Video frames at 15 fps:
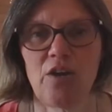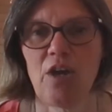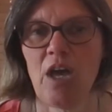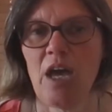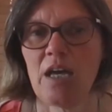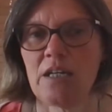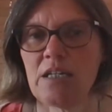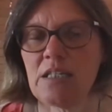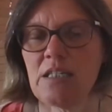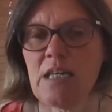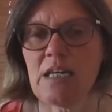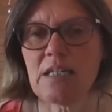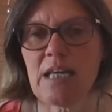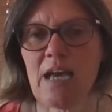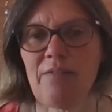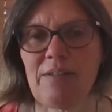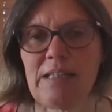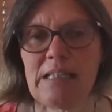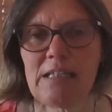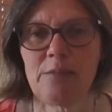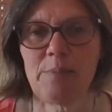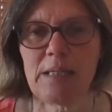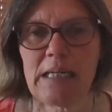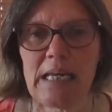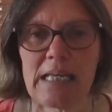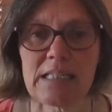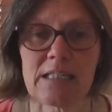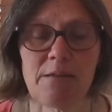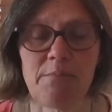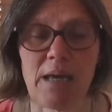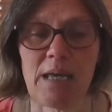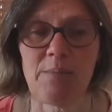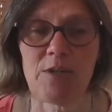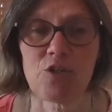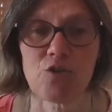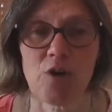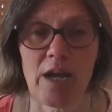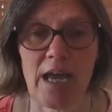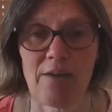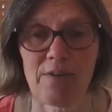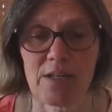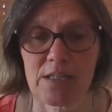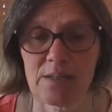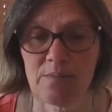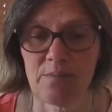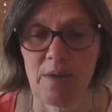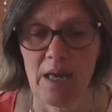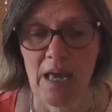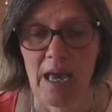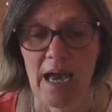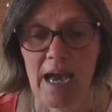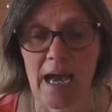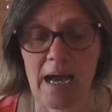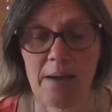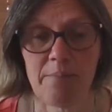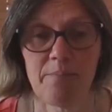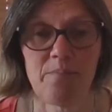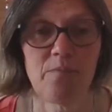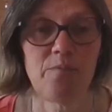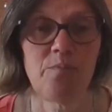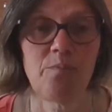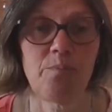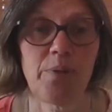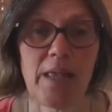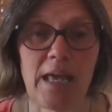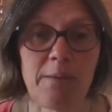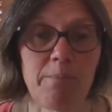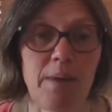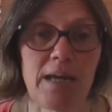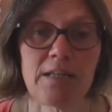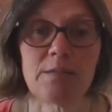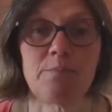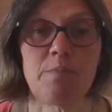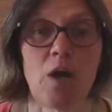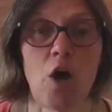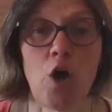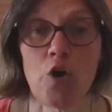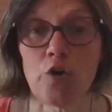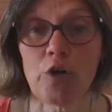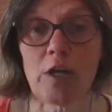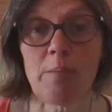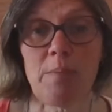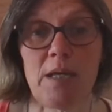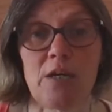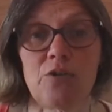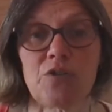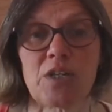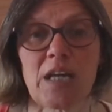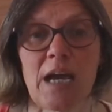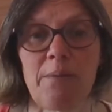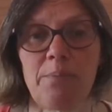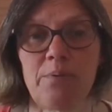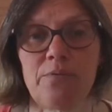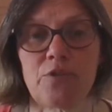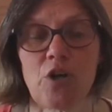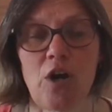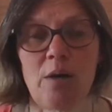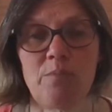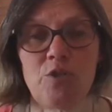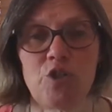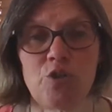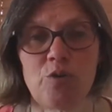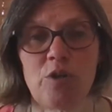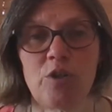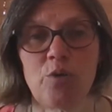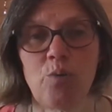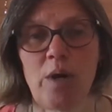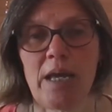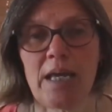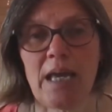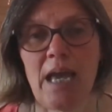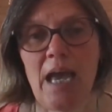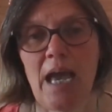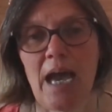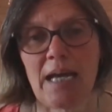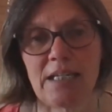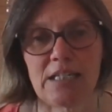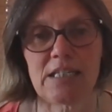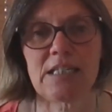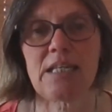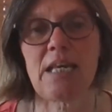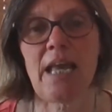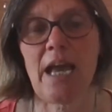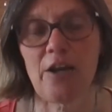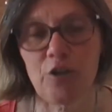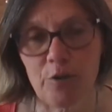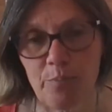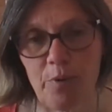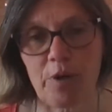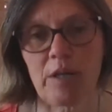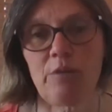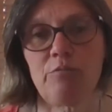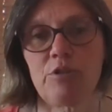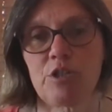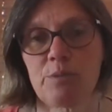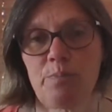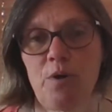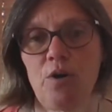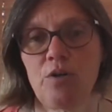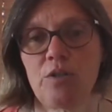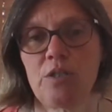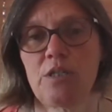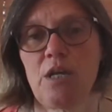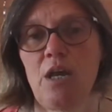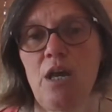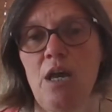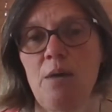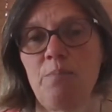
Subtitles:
So just need to have a little bit less, and maybe try having some plant-based only meals a couple of times during the week, and just see how your body responds.